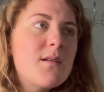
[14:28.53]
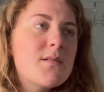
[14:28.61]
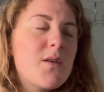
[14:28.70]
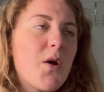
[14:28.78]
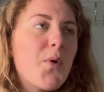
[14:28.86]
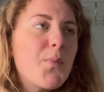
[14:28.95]

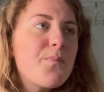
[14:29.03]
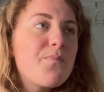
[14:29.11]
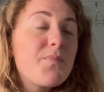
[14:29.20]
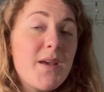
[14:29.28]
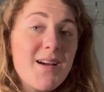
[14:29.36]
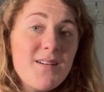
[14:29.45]
So
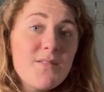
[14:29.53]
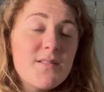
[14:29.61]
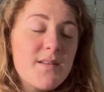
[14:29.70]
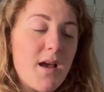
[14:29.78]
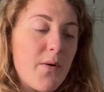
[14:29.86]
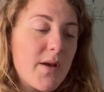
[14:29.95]
yeah,
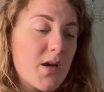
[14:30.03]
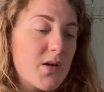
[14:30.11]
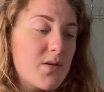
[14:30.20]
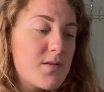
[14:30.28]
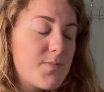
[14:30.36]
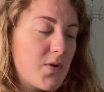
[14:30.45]
see how it
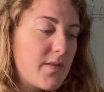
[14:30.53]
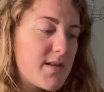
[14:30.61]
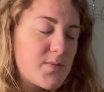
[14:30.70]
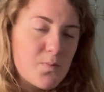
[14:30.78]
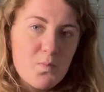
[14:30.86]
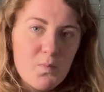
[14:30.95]
goes. But
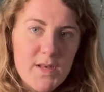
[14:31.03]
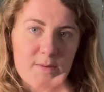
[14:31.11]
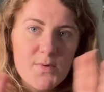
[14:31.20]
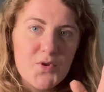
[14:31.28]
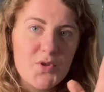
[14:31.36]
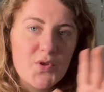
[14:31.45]
this
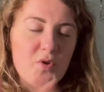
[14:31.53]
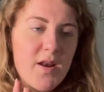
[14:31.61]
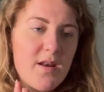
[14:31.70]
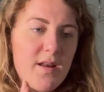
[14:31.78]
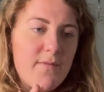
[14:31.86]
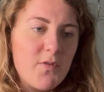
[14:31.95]
was just the
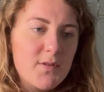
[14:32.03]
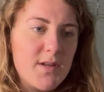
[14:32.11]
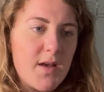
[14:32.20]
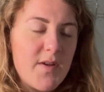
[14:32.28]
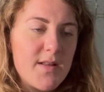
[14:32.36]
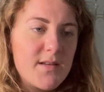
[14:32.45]
training day, full
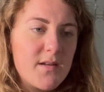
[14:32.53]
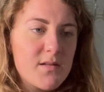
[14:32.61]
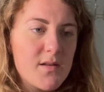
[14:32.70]
day of eating.